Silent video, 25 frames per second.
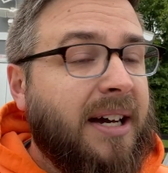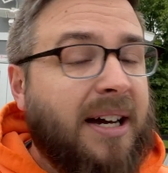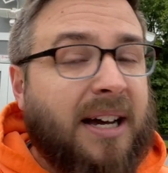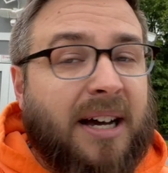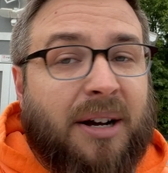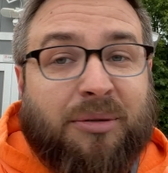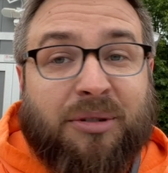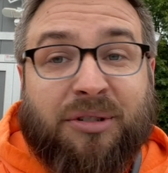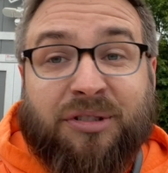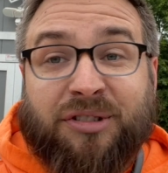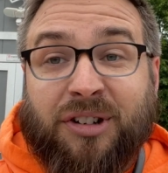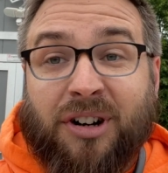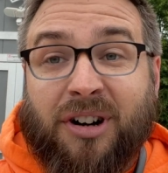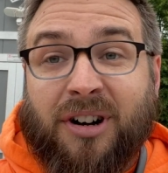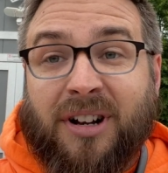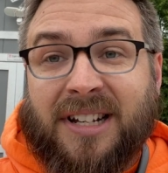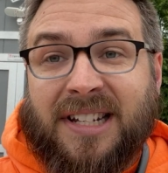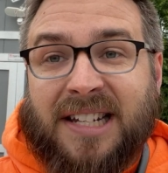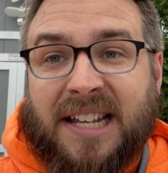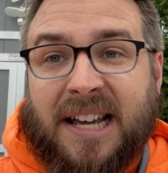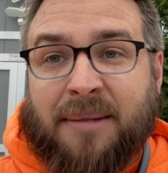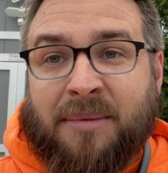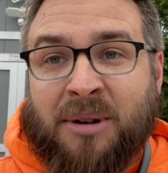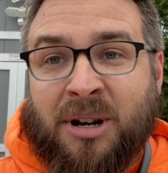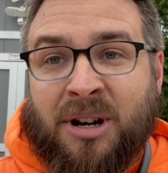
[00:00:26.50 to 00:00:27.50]
we started
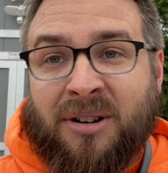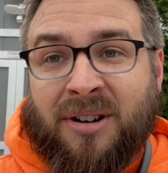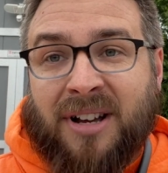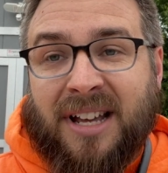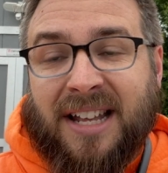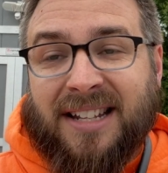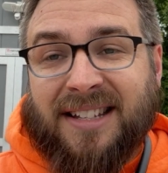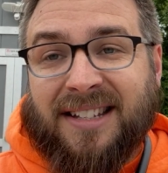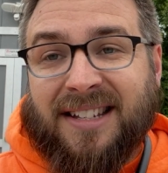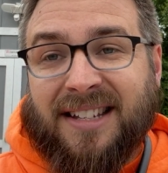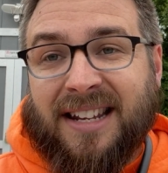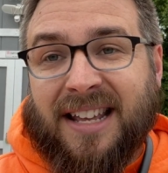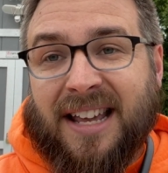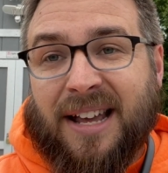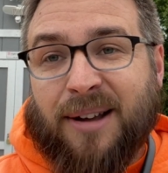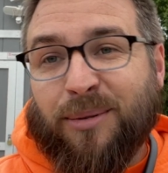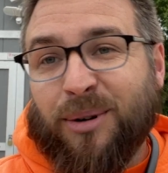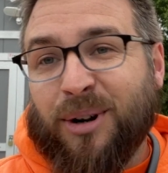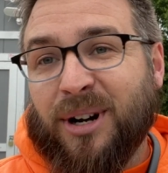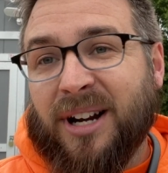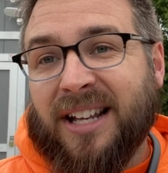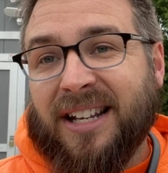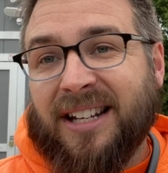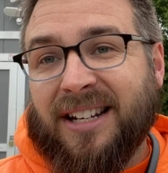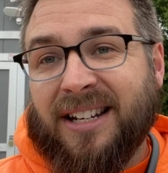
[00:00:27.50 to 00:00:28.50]
demo, and today we're
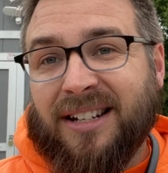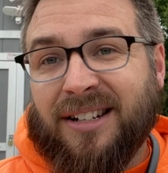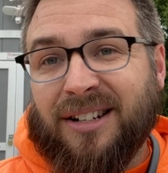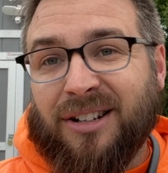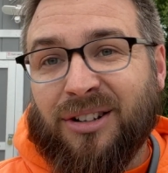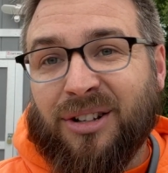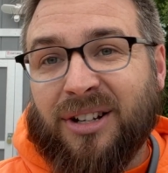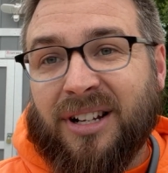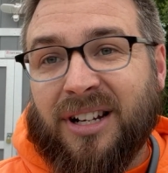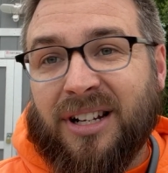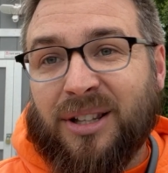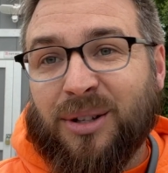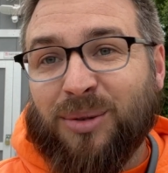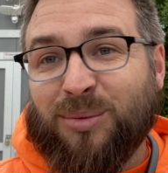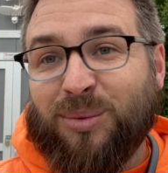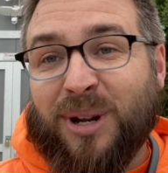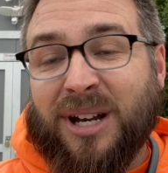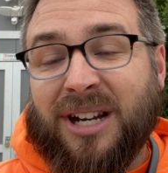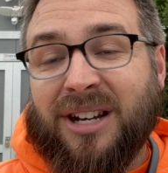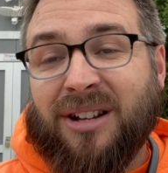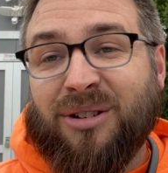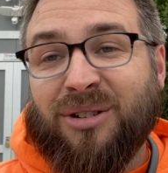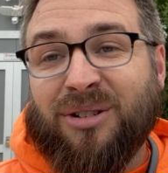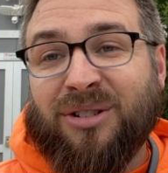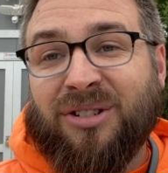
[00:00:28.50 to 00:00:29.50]
going to get into looking at the
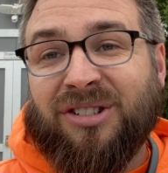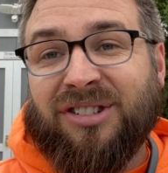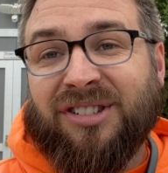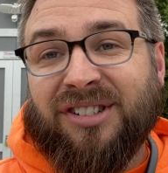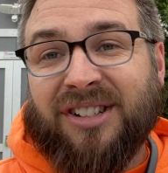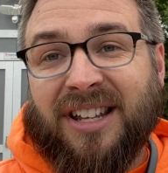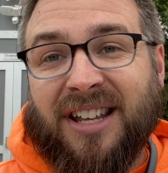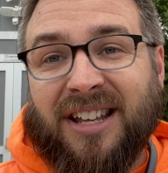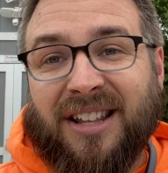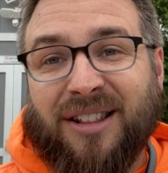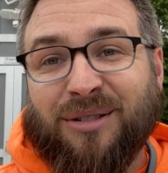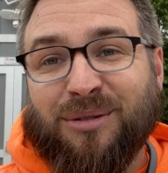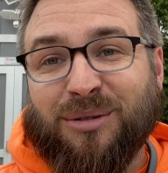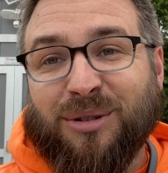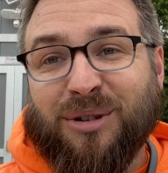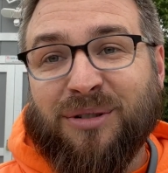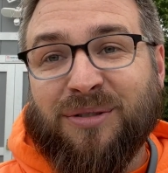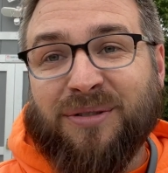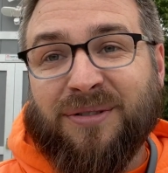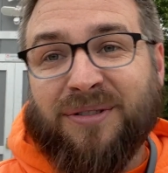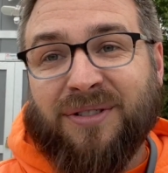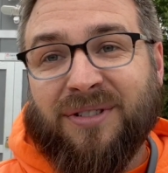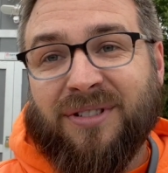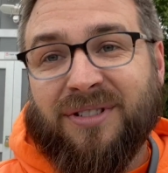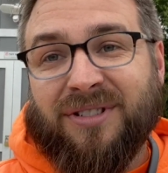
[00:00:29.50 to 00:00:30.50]
windows and the
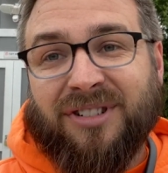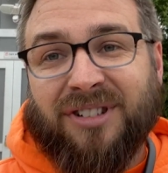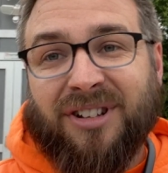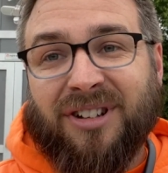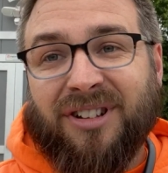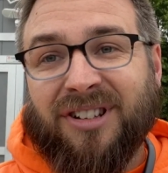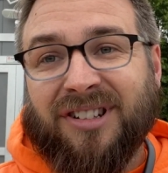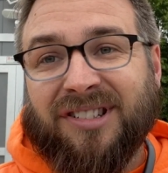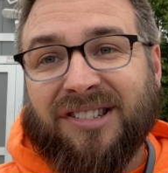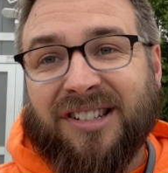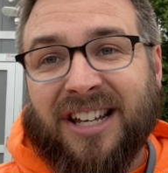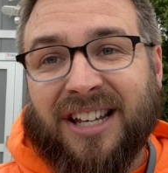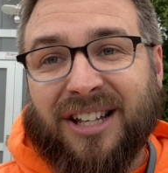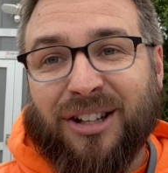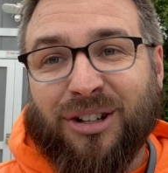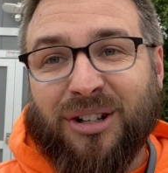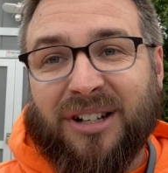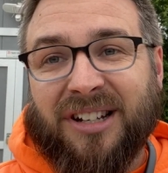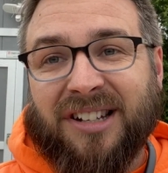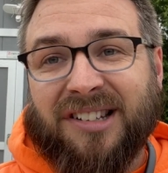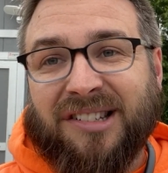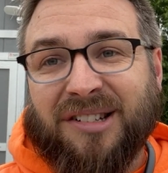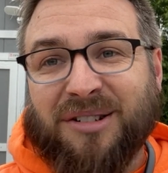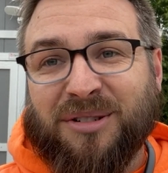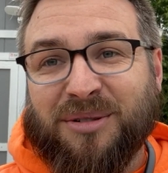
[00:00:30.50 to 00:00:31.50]
roof. So let's take a
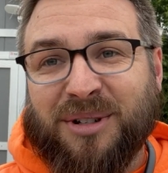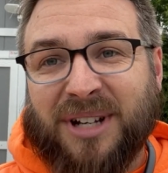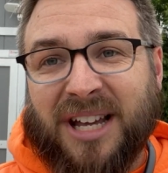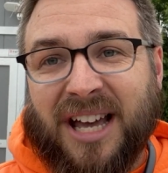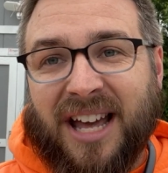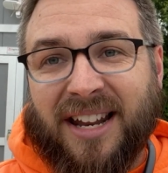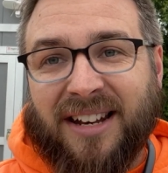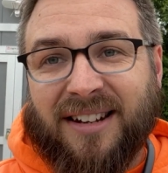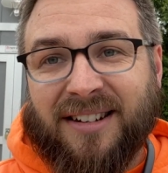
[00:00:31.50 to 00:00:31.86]
look and see what we got.